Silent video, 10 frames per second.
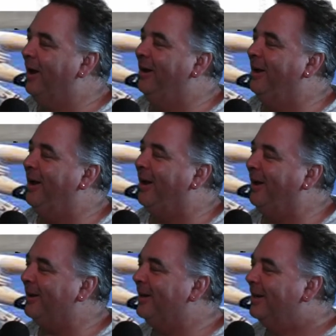
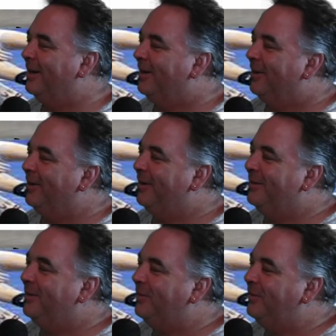
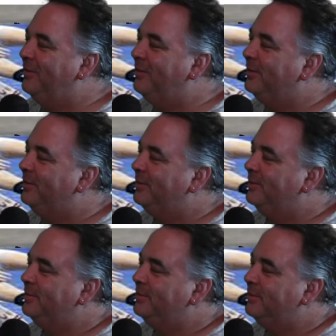
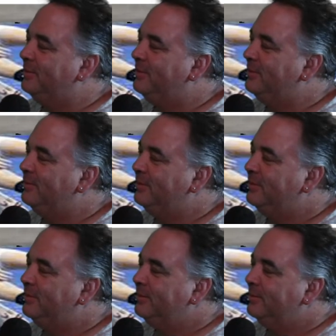
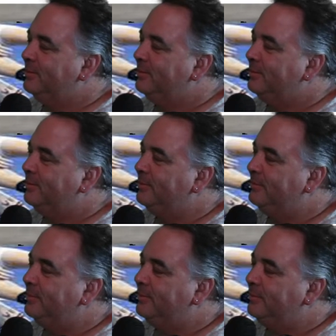
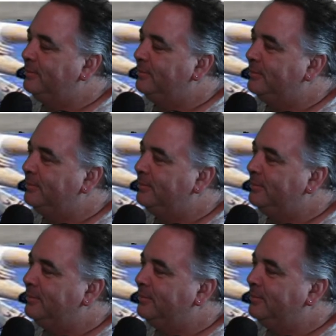
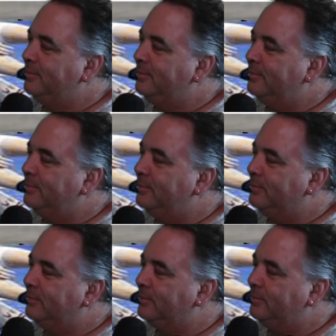
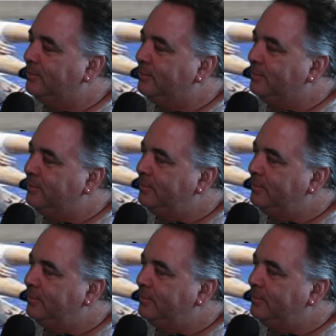No words are spoken by the person on screen.